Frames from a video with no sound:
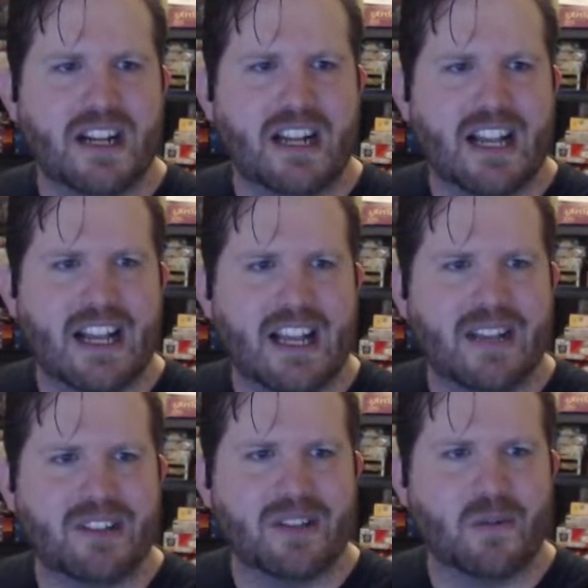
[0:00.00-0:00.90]
I have
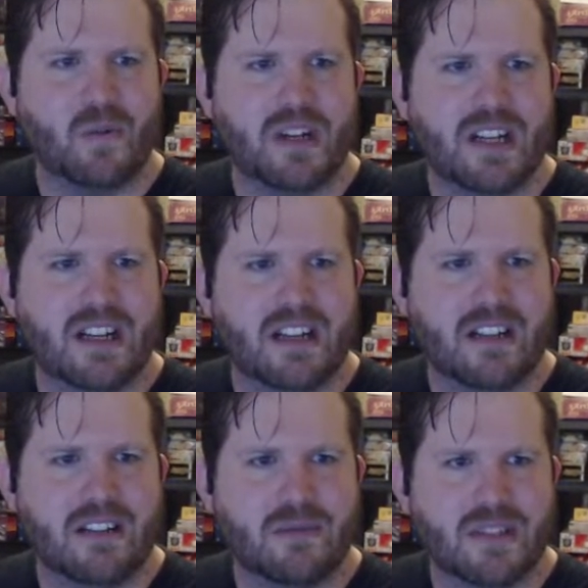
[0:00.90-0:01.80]
it,
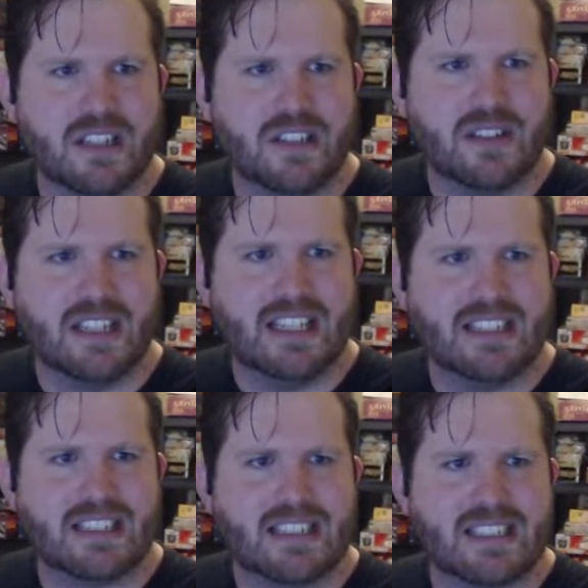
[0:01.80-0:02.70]
well, what did I do?
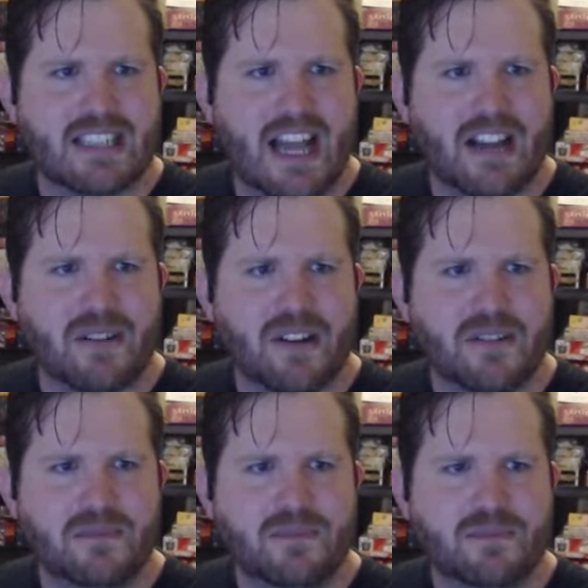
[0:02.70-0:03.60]
Is stack row.
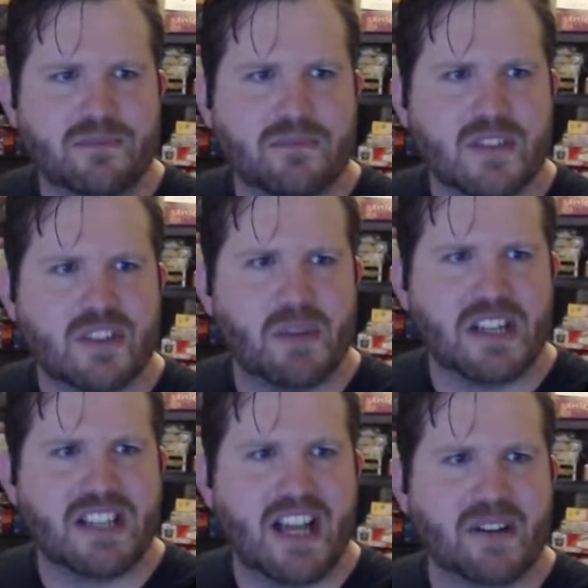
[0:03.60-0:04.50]
So my
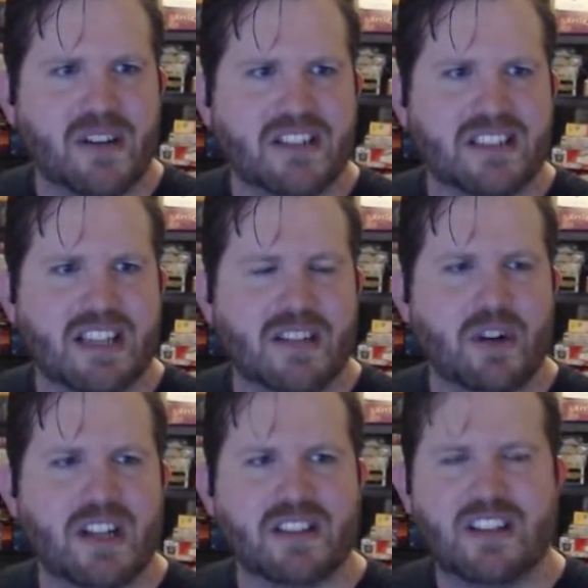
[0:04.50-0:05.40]
stack row, I just said, well,
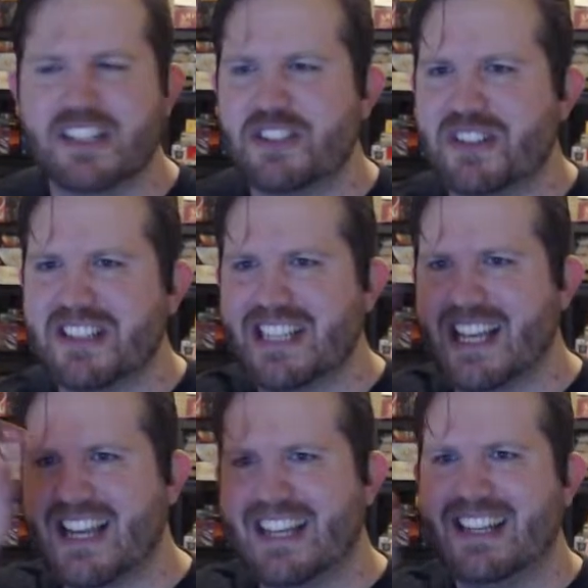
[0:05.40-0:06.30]
as long as you
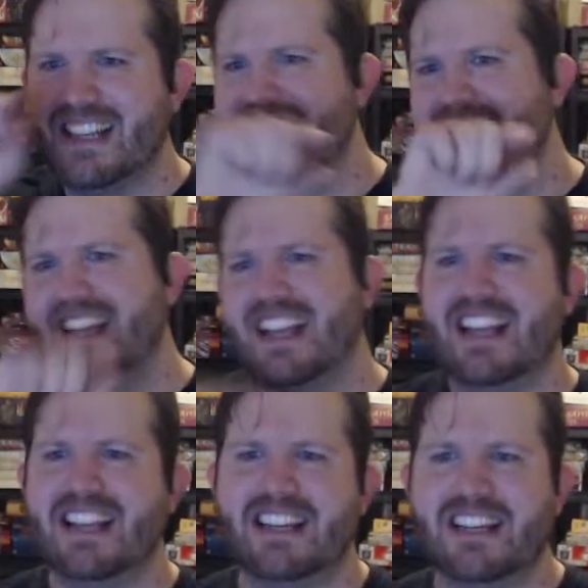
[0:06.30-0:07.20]
contain
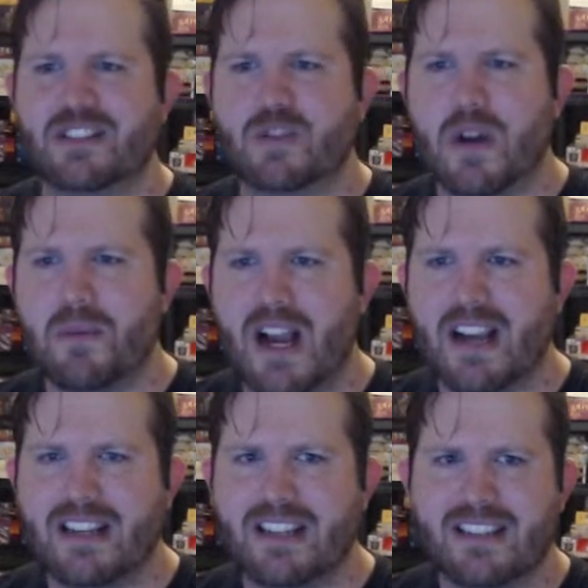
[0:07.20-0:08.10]
a square
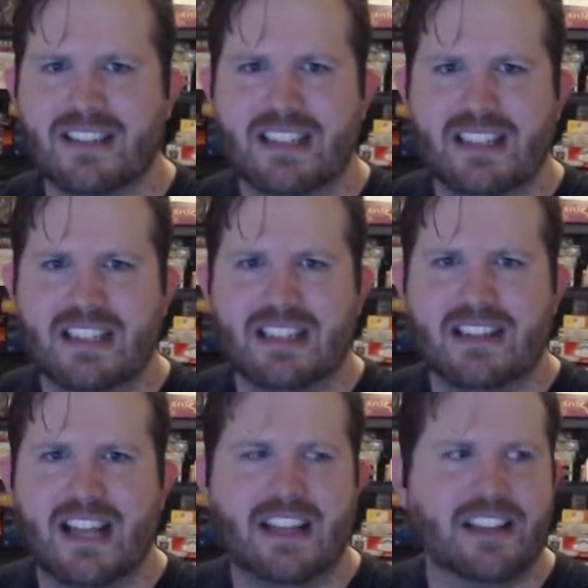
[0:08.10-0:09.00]
bracket,
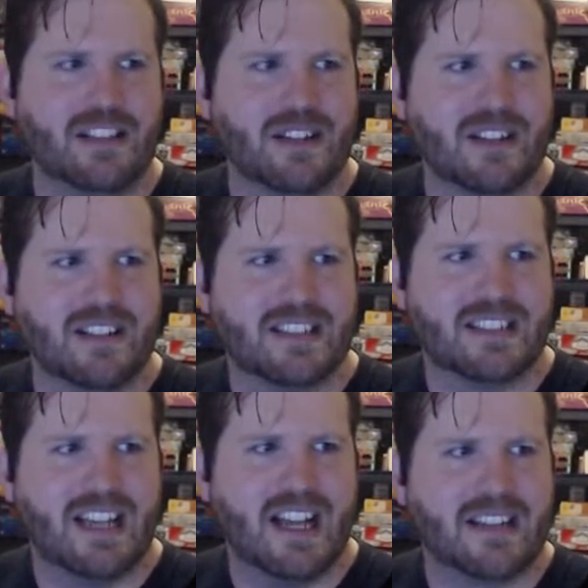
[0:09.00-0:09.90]
then you're a
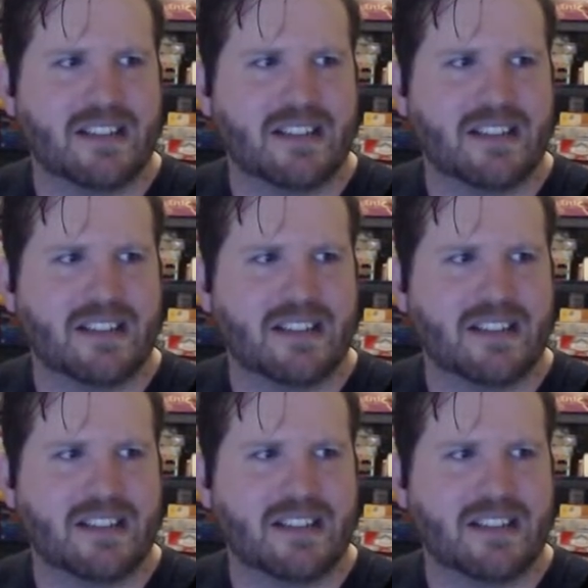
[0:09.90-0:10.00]
stack.